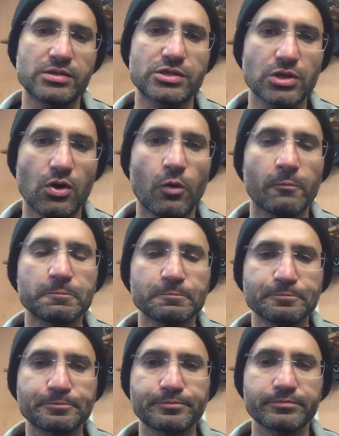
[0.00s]
So
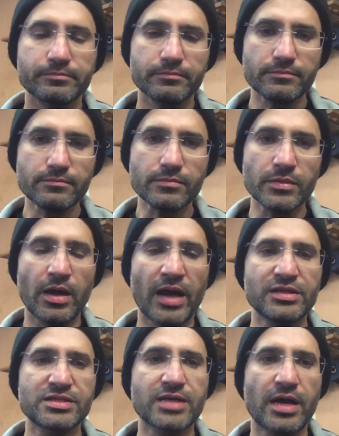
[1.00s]
I
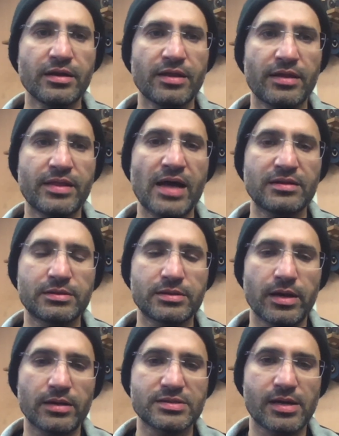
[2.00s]
decided at
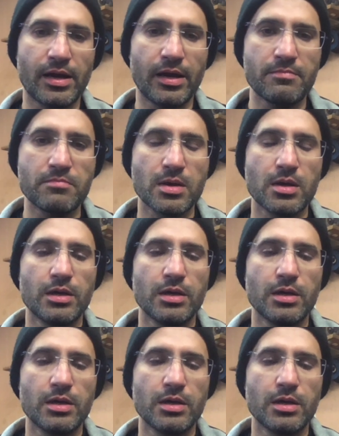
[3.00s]
that time